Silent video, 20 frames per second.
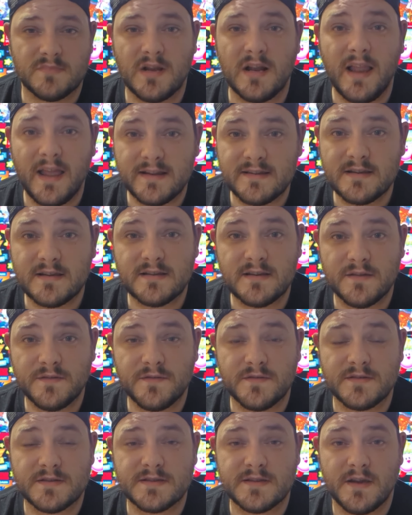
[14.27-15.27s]
collecting
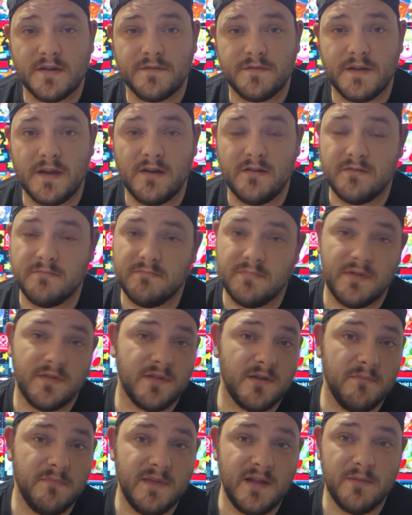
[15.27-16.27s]
different stuff now, and the
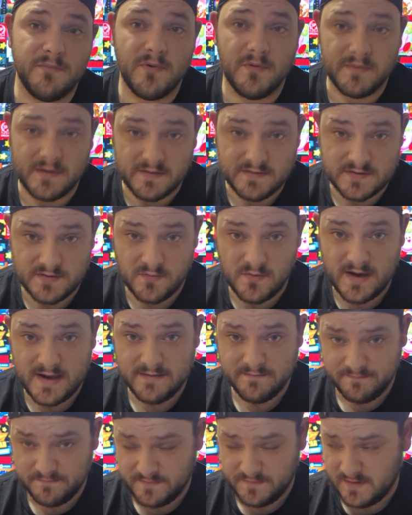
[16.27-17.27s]
thumbnail probably gives it
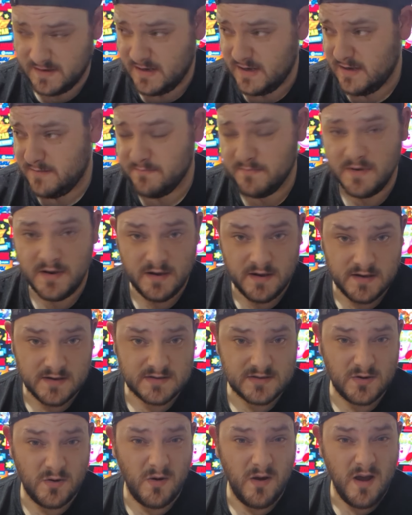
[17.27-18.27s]
away.
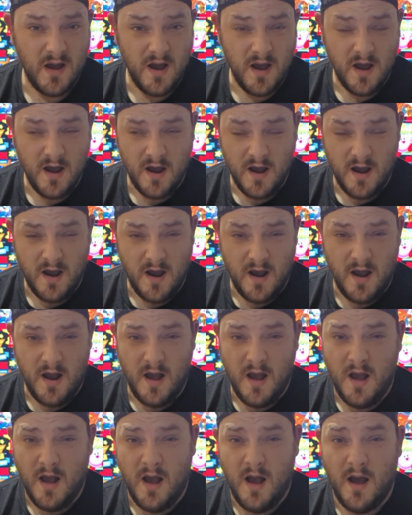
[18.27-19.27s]
So,
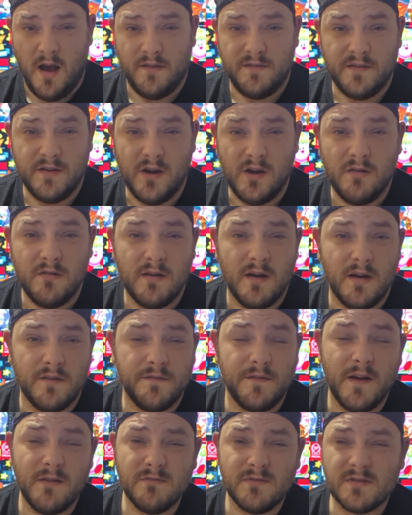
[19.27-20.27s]
I
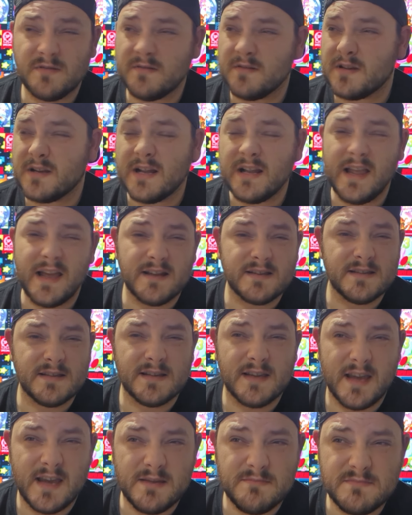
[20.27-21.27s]
found collecting
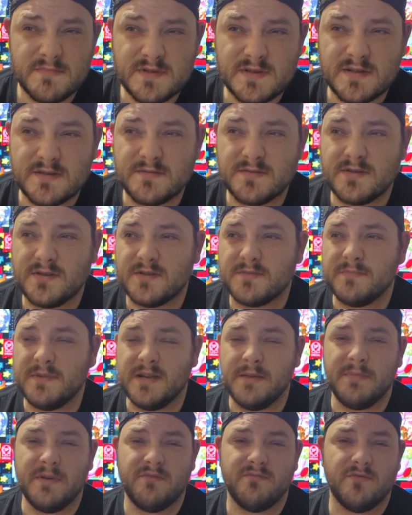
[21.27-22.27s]
games has just been
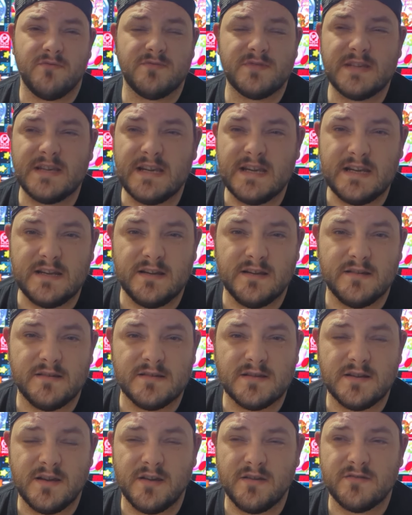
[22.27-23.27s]
a bit routine, and
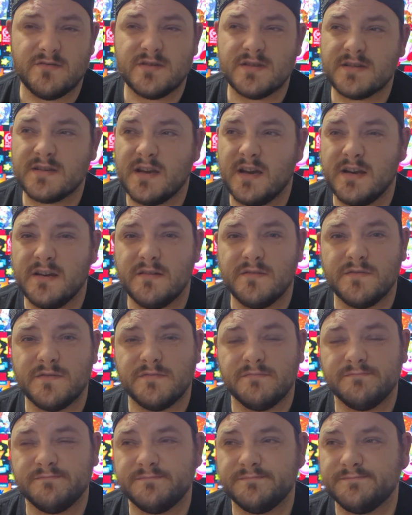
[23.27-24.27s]
you just kind of,
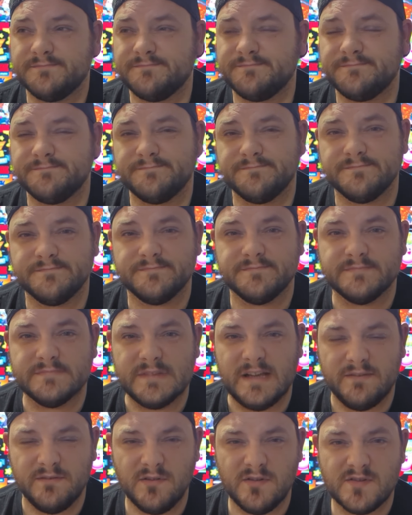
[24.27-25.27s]

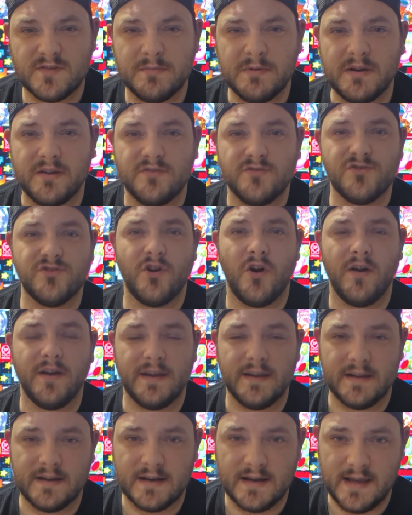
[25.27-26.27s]
I've lost a bit of joy
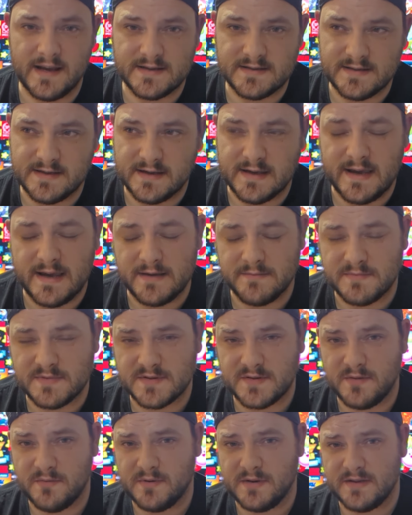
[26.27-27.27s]
in collecting games,
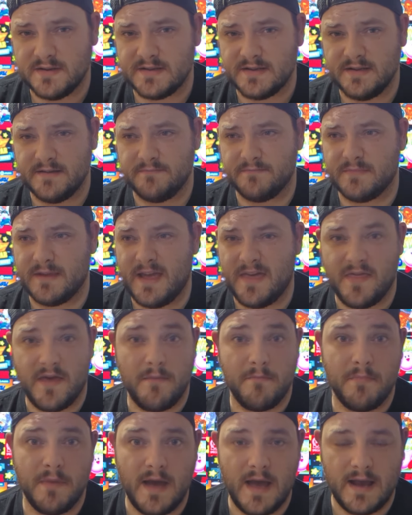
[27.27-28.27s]
so I wanted to get
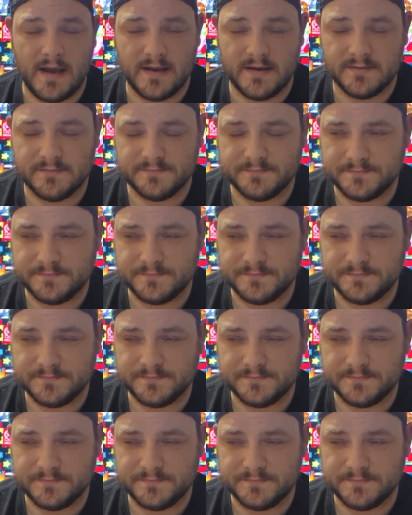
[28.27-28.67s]
that back.